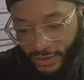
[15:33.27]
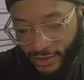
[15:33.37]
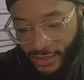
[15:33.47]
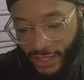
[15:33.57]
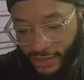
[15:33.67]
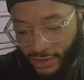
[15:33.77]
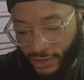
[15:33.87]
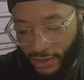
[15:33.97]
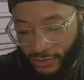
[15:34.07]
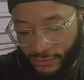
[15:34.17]
like
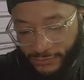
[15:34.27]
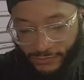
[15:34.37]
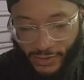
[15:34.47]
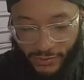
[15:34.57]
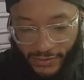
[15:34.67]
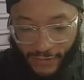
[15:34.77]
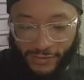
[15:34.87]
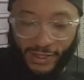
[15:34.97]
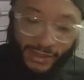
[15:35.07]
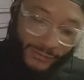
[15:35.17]
so. So if stuff
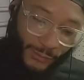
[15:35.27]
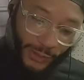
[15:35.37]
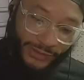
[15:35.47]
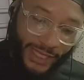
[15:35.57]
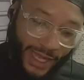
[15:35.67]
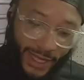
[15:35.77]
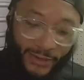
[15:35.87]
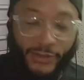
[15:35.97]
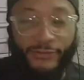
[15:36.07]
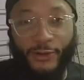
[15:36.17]
does fall down,
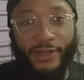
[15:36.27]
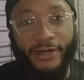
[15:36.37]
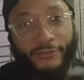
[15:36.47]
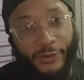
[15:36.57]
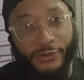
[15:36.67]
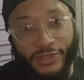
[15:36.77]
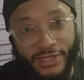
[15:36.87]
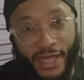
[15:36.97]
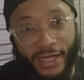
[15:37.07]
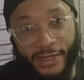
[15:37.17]
it'll fall on the filter
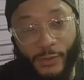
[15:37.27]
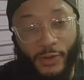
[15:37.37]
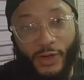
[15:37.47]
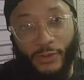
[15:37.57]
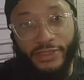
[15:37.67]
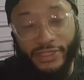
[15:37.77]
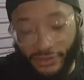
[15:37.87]
side. It won't go into the